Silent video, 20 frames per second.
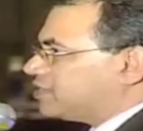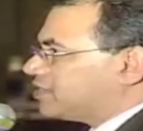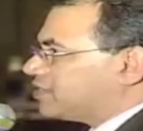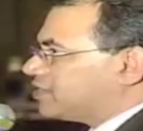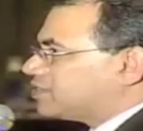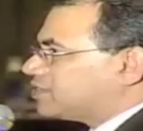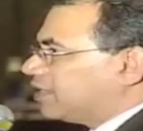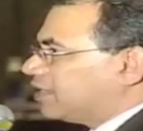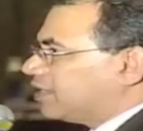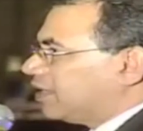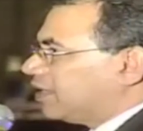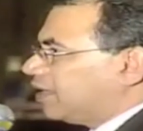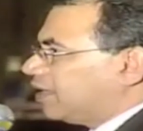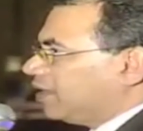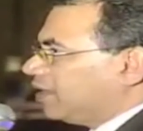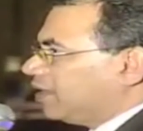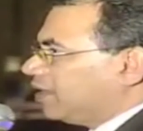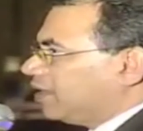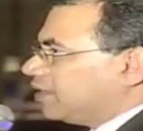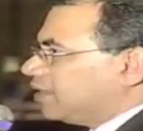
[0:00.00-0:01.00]
it's time
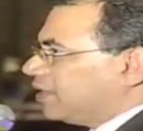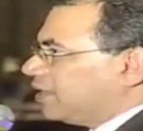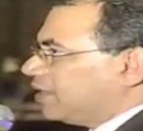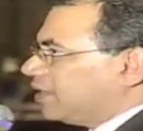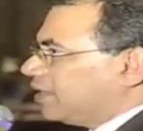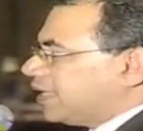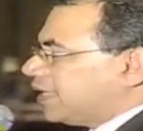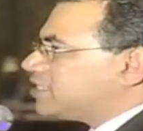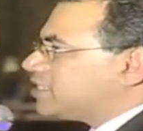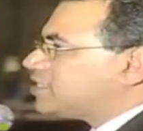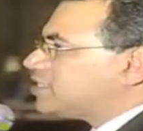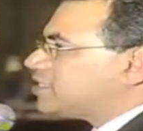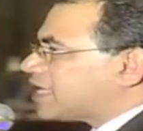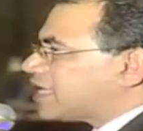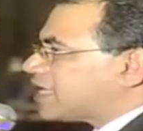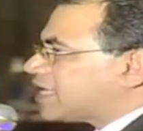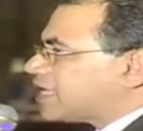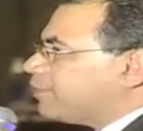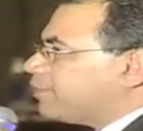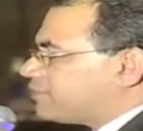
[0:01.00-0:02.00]
that we use the
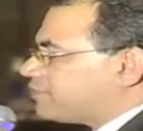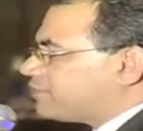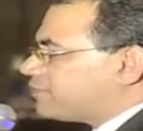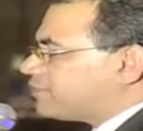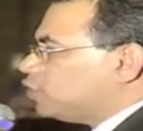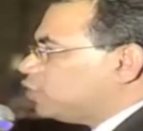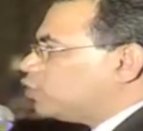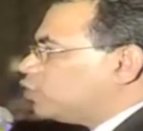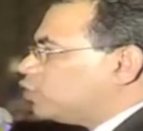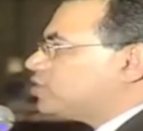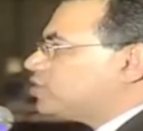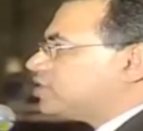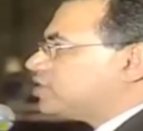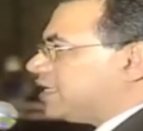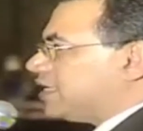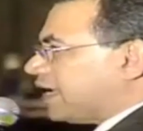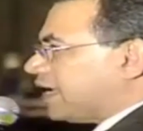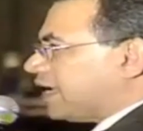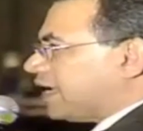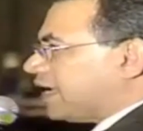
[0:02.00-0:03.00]
IGF website
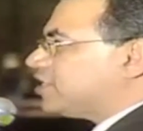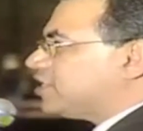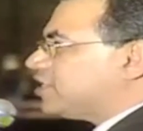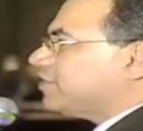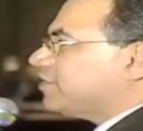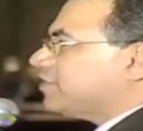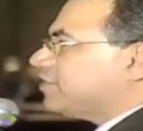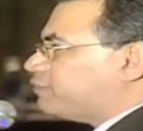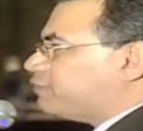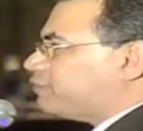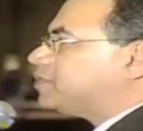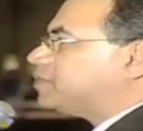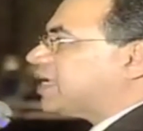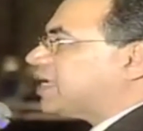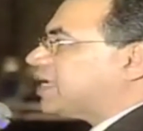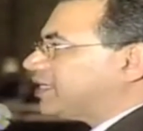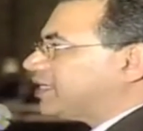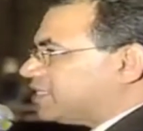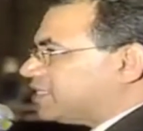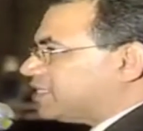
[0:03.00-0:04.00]
itself
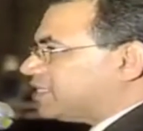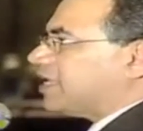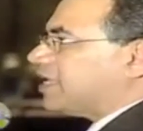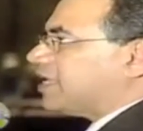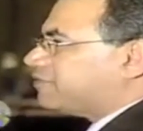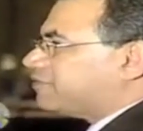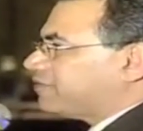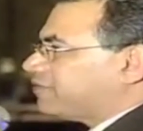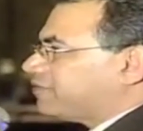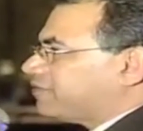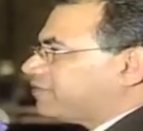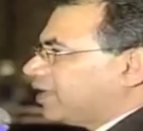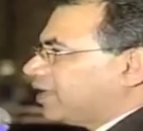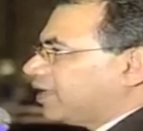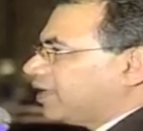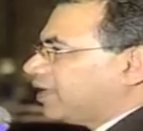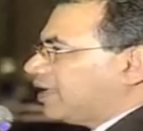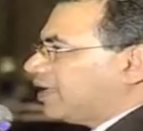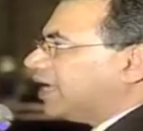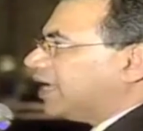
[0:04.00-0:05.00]
as a platform for
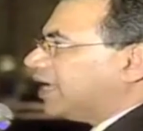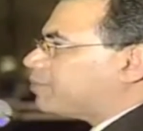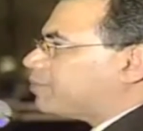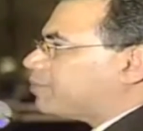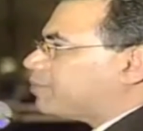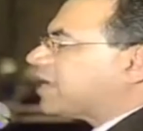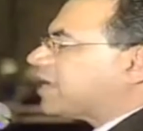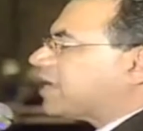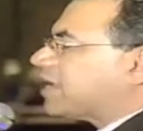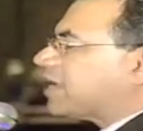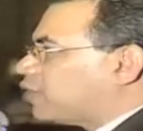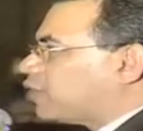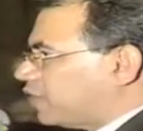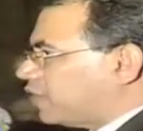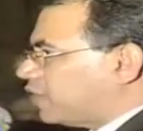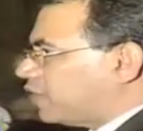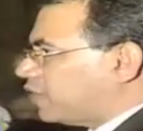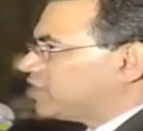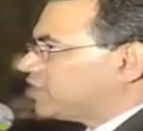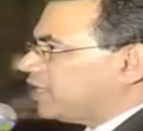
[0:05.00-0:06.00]
exchange,
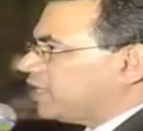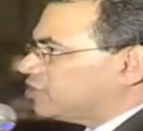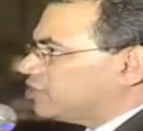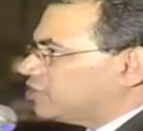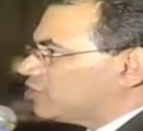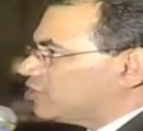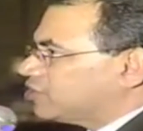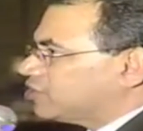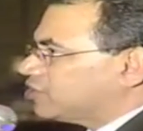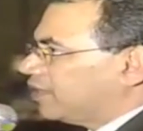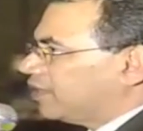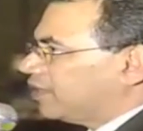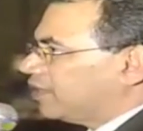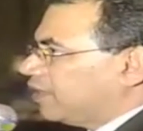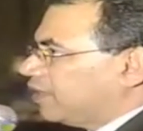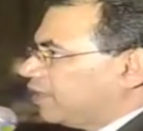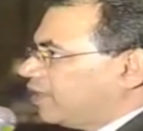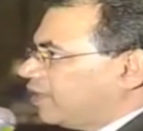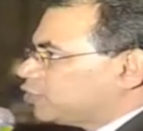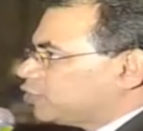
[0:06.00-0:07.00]
so that as
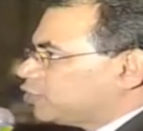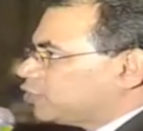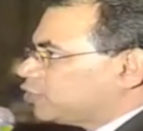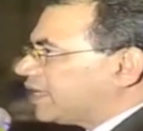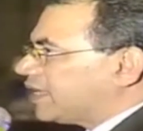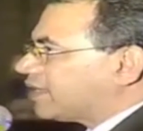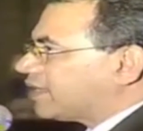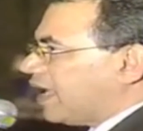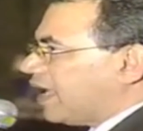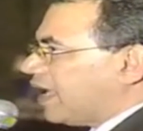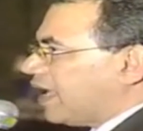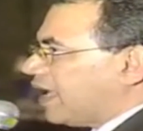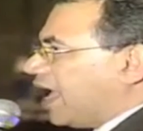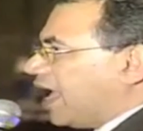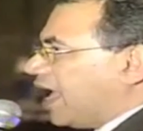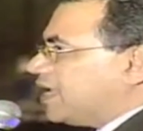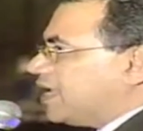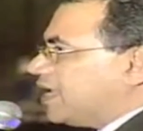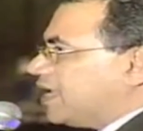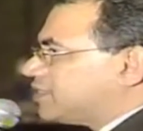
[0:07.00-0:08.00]
this moves as
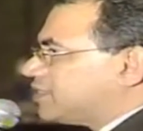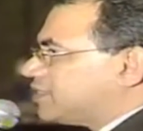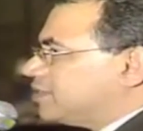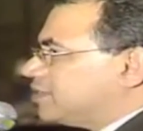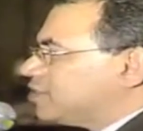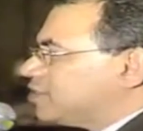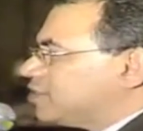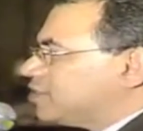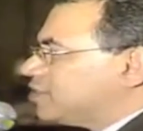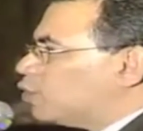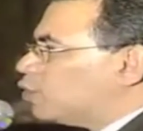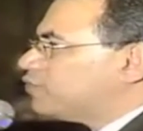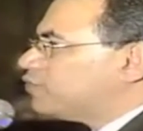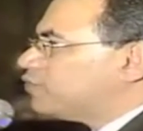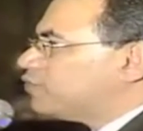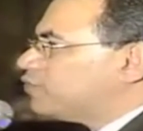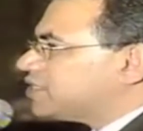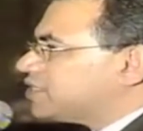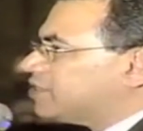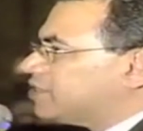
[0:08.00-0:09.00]
a movement
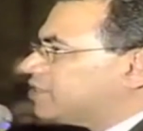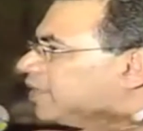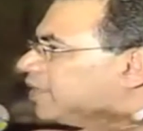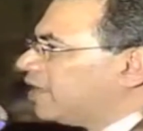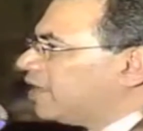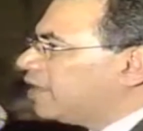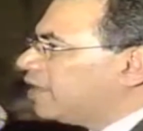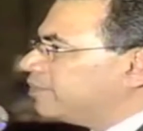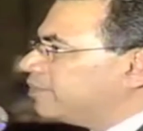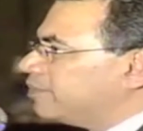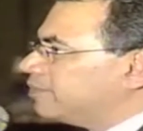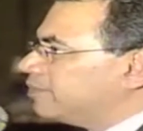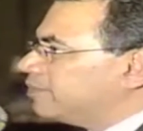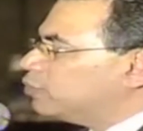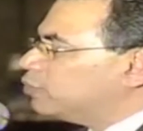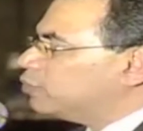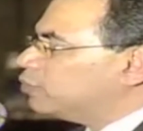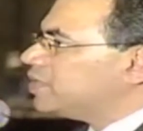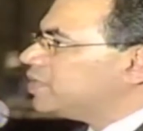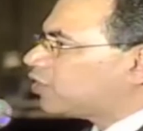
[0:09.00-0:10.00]
across the world at
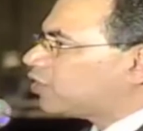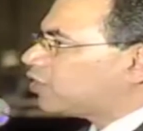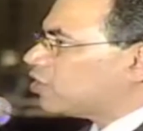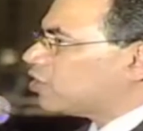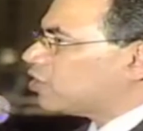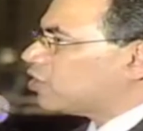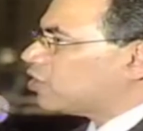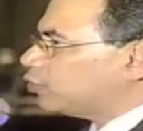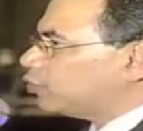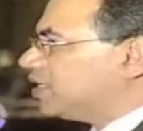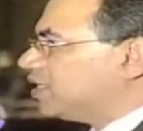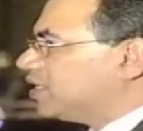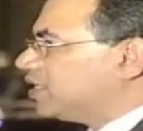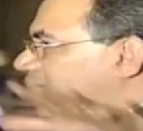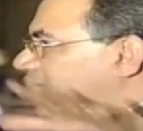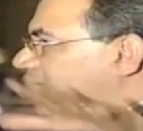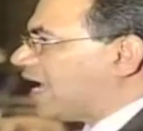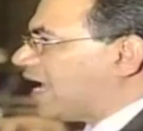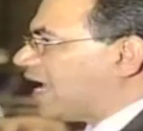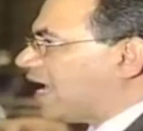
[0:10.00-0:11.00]
national and regional levels,
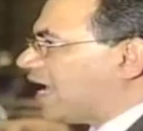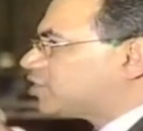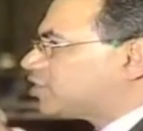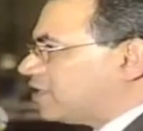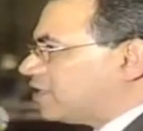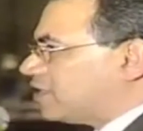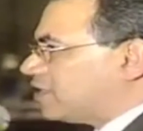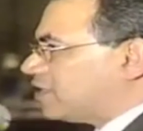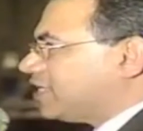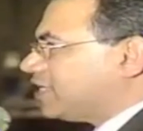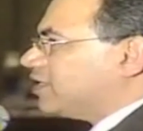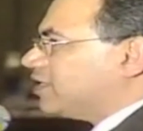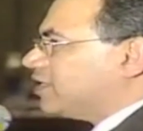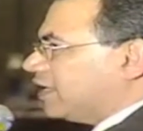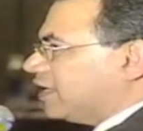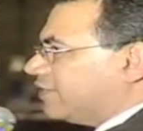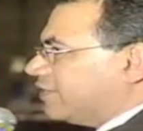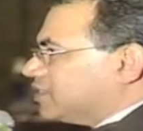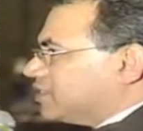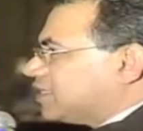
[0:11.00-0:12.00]
they can feed
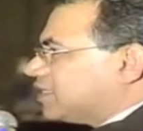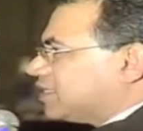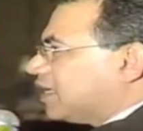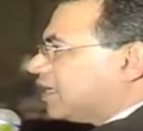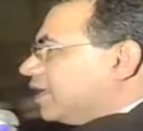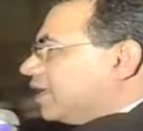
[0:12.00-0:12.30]
into that